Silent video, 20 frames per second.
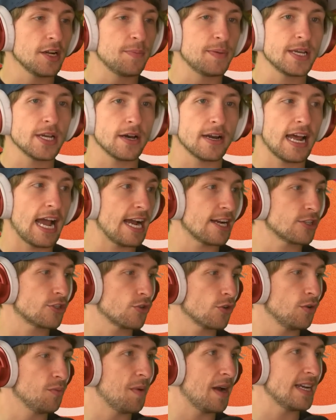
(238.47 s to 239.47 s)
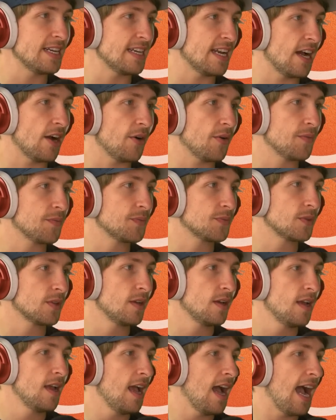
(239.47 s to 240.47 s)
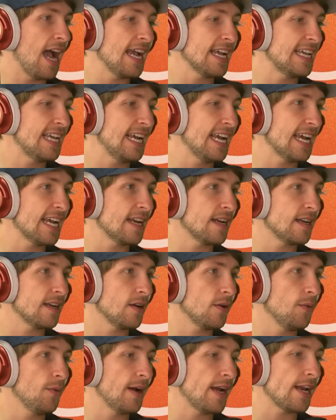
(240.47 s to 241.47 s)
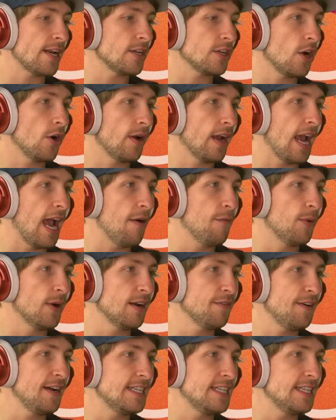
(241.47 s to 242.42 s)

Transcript: be on Astral Might now. I can't, wait. Okay, what if I